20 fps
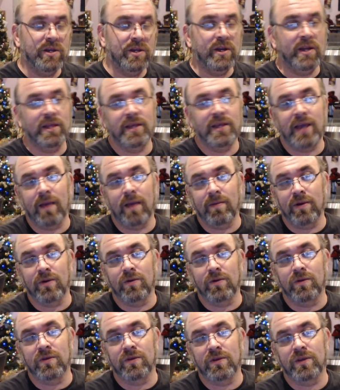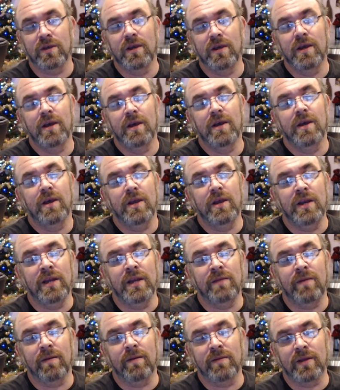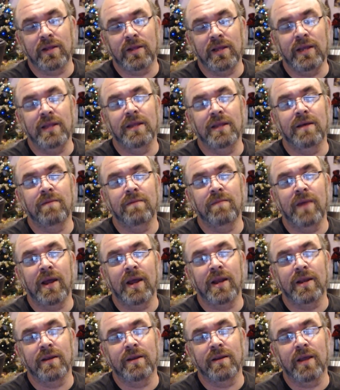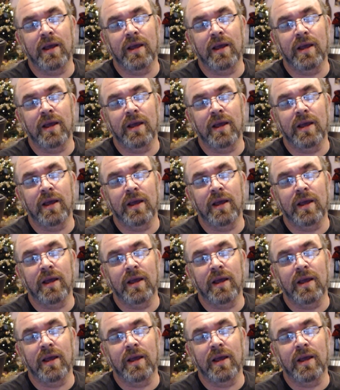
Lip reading: you need the chemicals, you need to be able to clean them, and